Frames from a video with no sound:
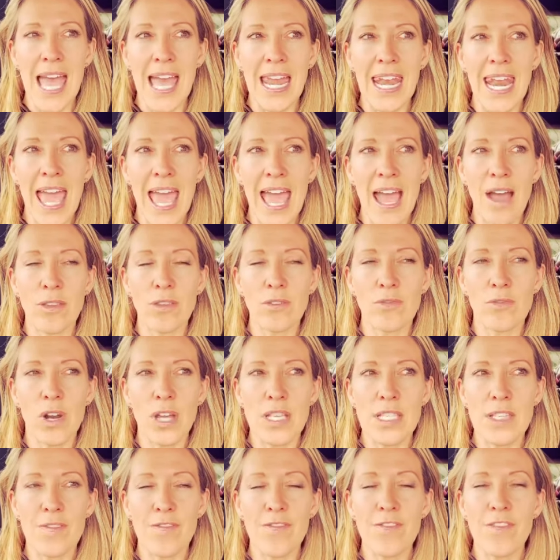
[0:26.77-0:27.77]
and how the
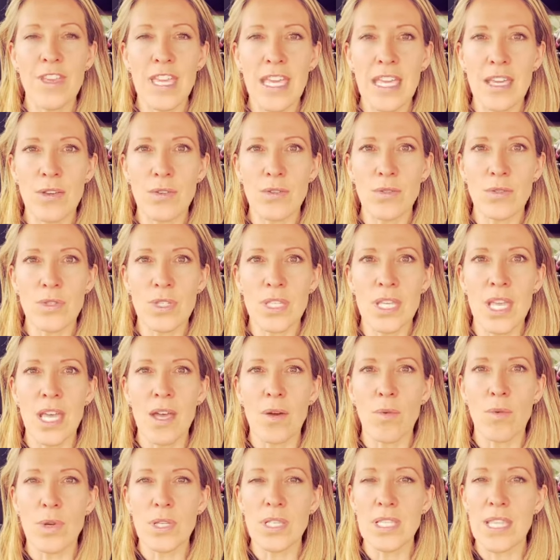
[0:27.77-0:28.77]
writer feels,
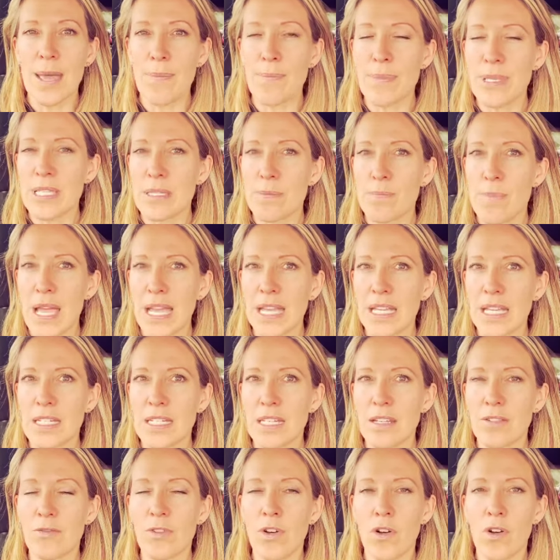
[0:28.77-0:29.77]
what's their
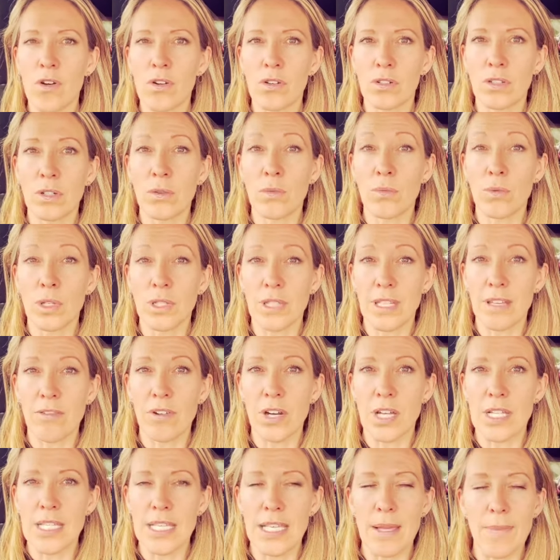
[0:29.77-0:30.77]
perspective on what they're
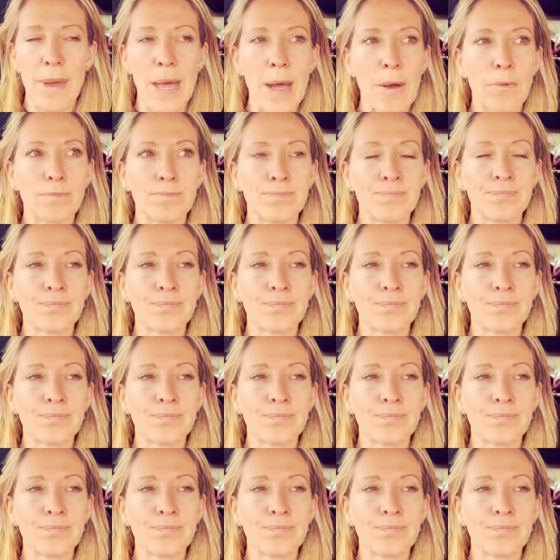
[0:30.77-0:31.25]
writing about.